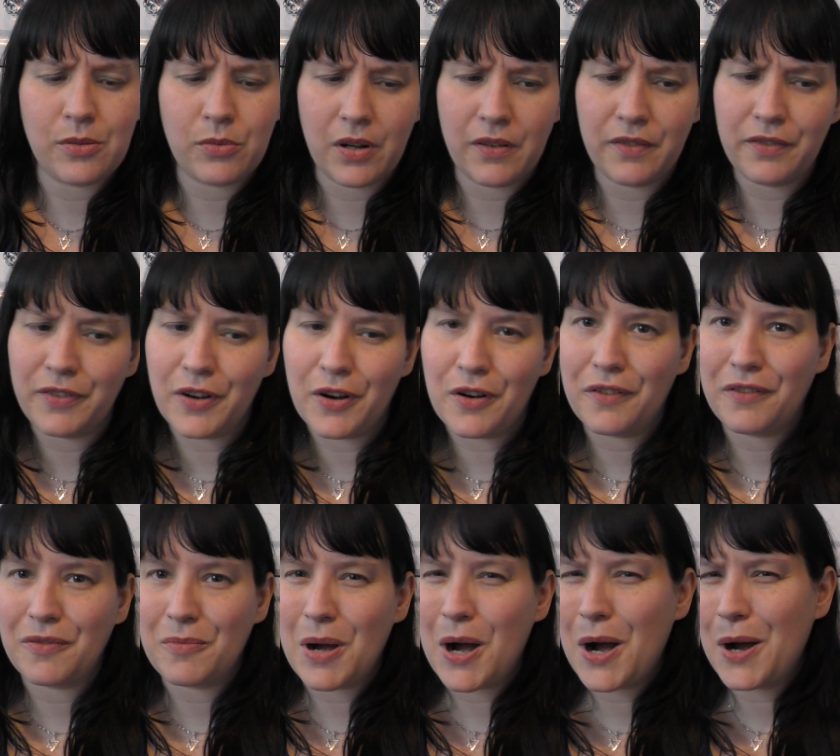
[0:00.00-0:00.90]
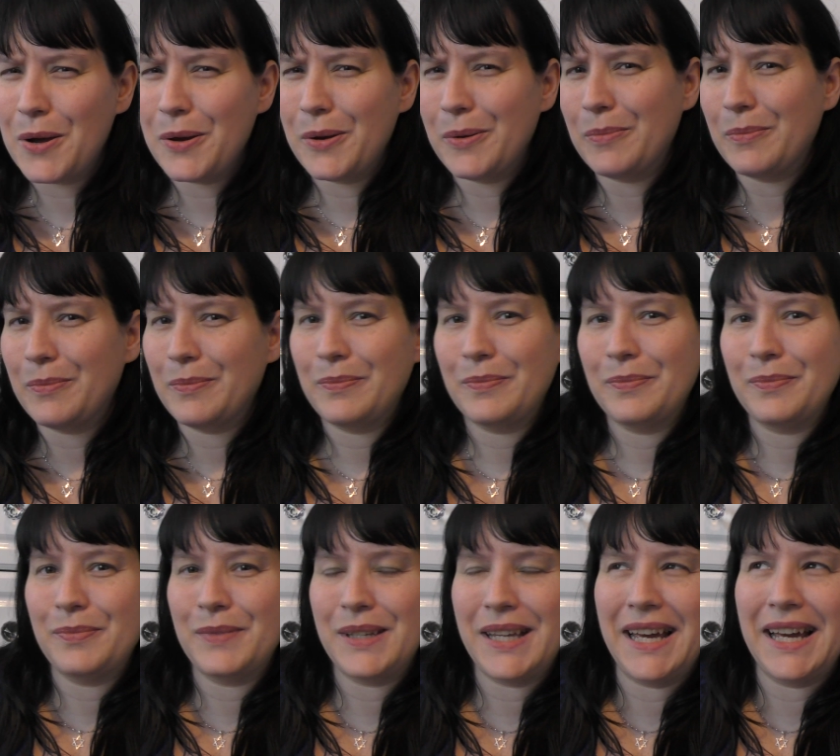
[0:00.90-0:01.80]
when I'm far from home
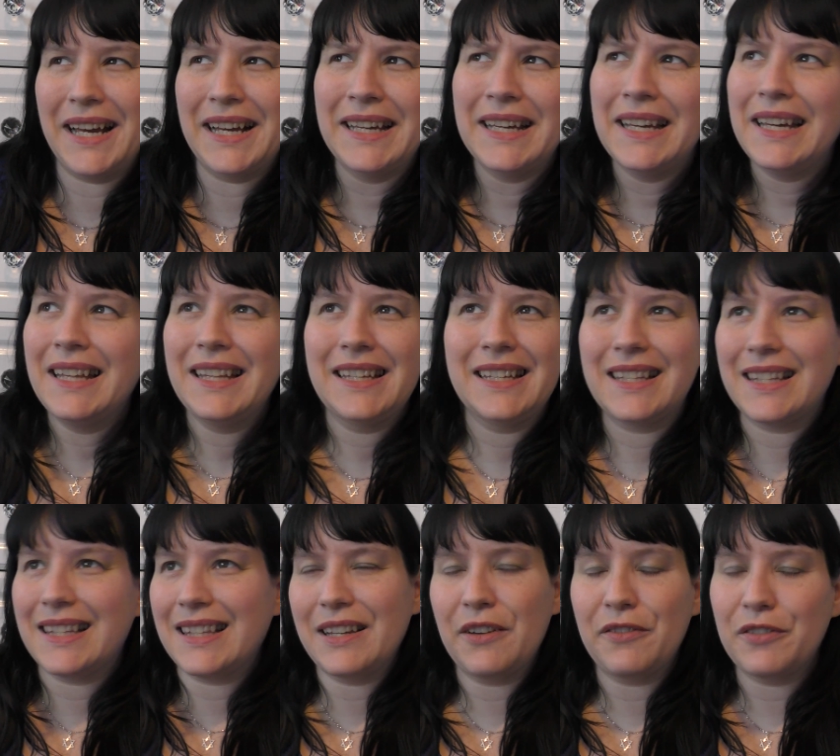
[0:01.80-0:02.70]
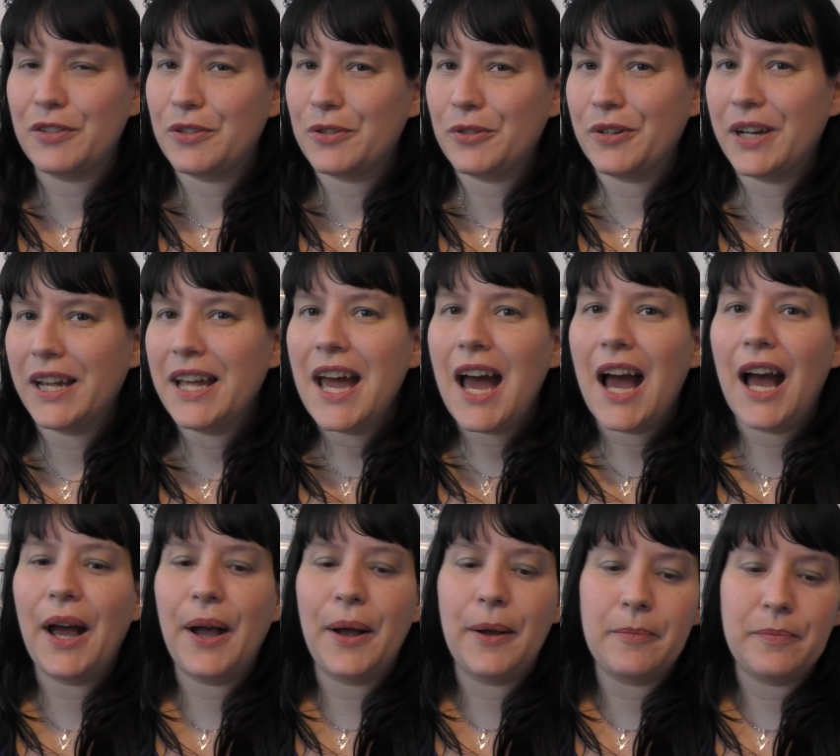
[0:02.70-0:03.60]
yeah there's another story
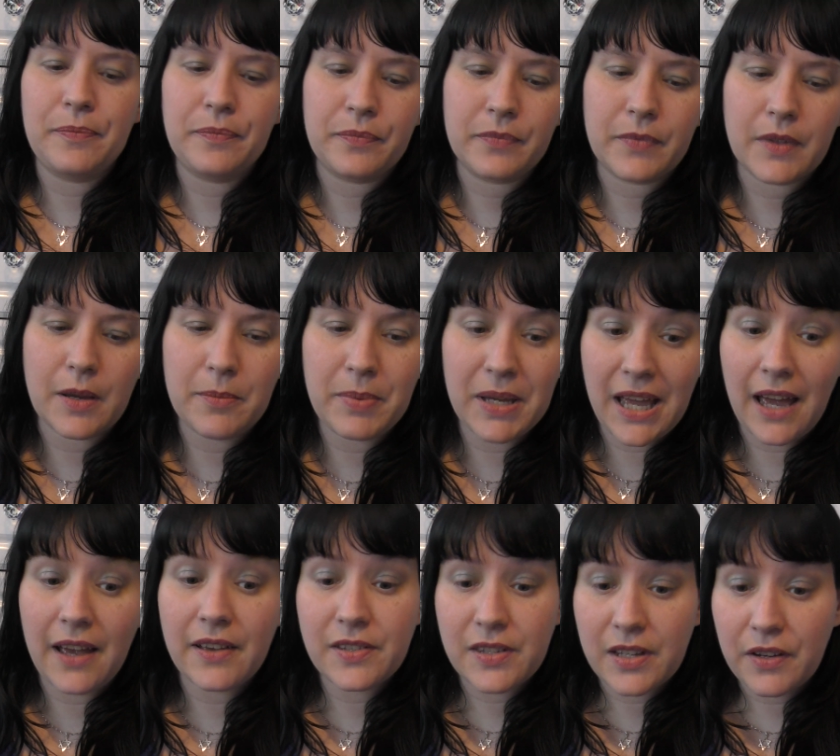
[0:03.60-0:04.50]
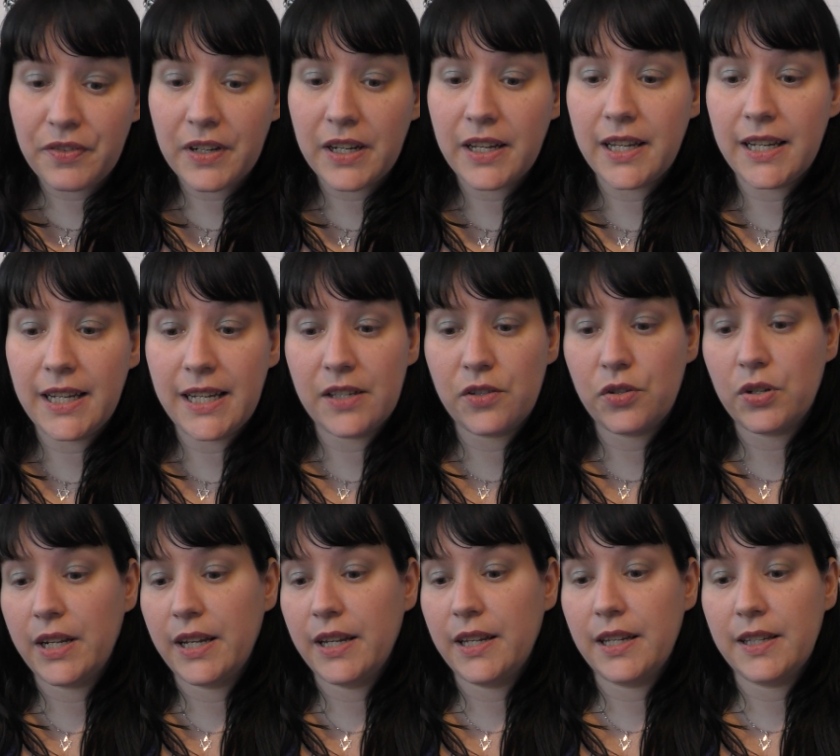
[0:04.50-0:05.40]
um, but yeah it's definitely
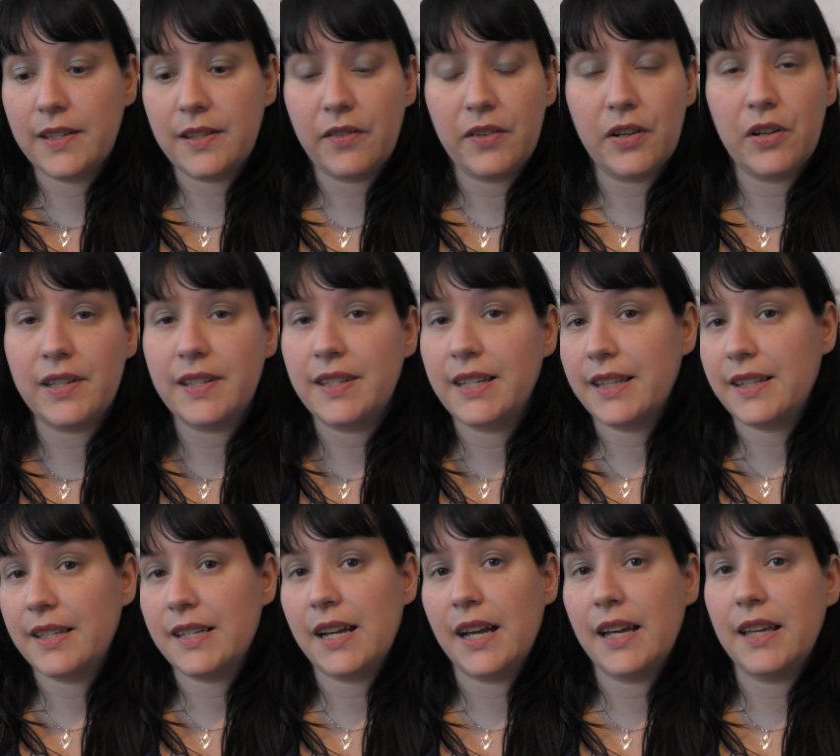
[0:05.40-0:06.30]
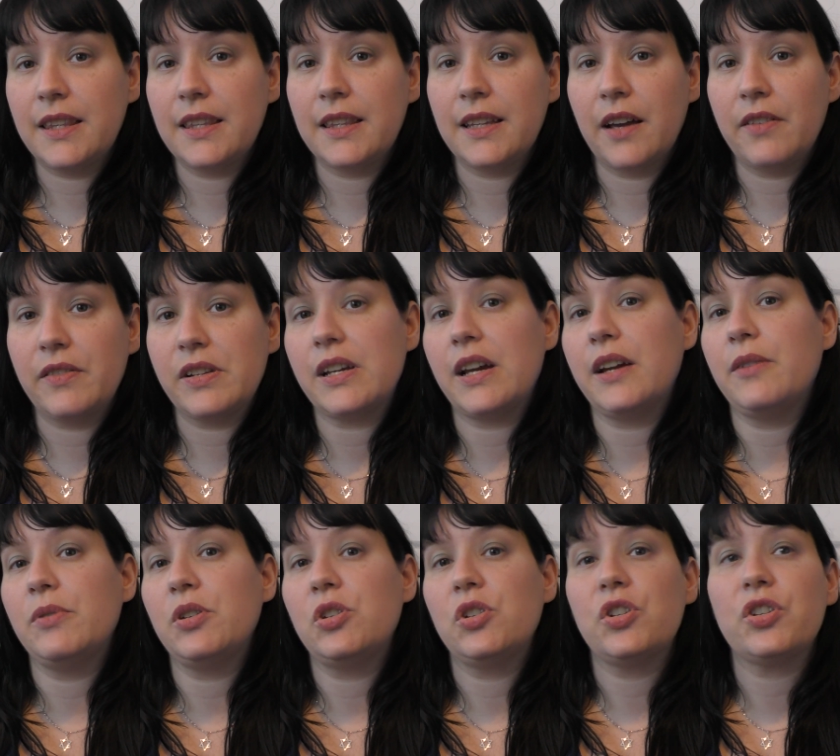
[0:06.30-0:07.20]
literally something i said to nathan the other day
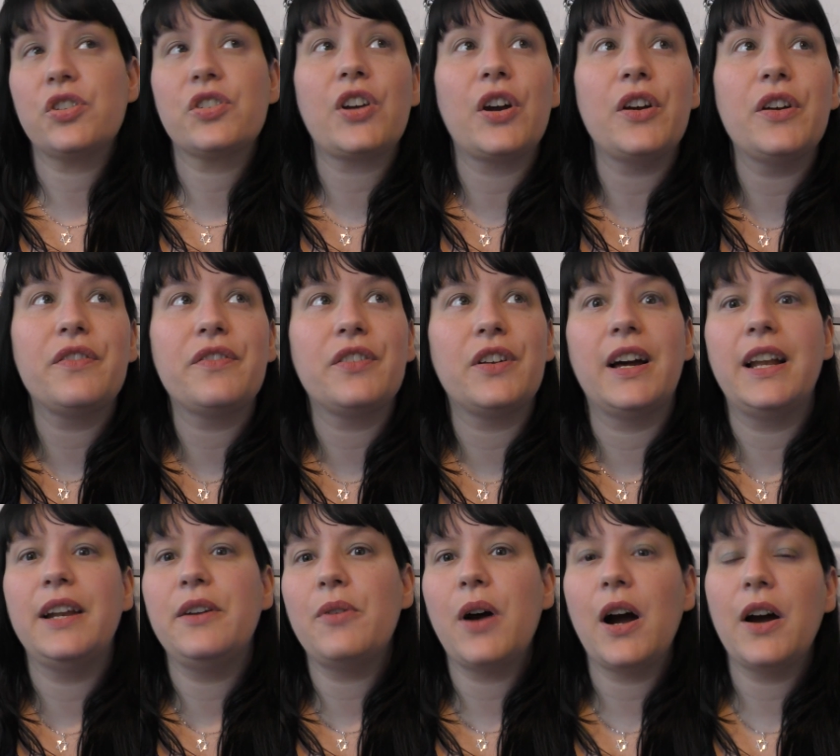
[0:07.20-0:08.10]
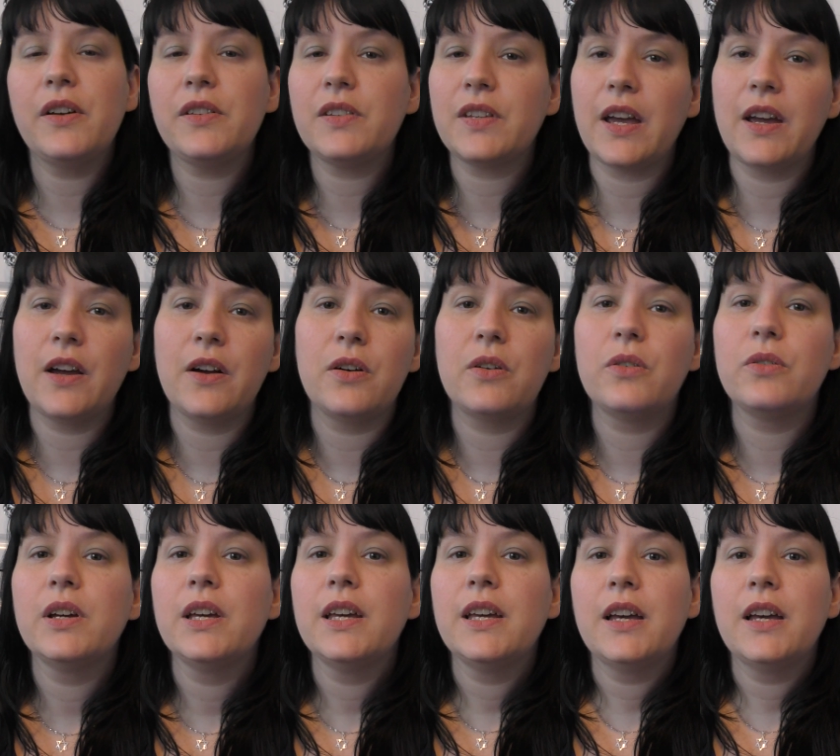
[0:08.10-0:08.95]
we should just go for like little hotel